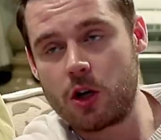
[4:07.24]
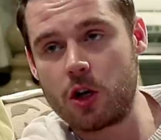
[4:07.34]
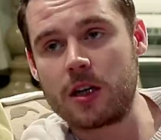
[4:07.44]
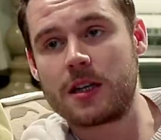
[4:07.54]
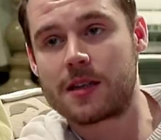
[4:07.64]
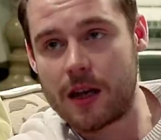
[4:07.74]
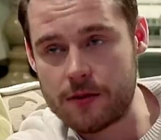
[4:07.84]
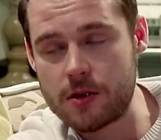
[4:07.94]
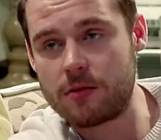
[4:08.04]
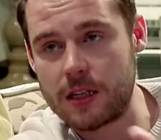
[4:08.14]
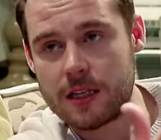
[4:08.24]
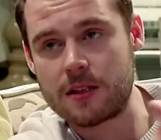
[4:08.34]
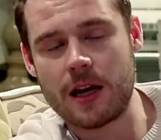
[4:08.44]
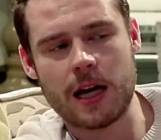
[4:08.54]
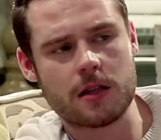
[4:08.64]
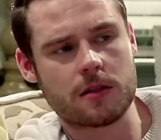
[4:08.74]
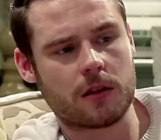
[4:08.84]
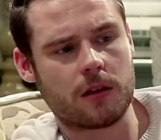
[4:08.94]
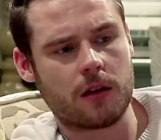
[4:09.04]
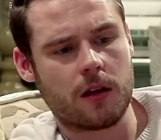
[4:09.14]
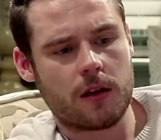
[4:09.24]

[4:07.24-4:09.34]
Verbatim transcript: hurting yourself to release the angst. And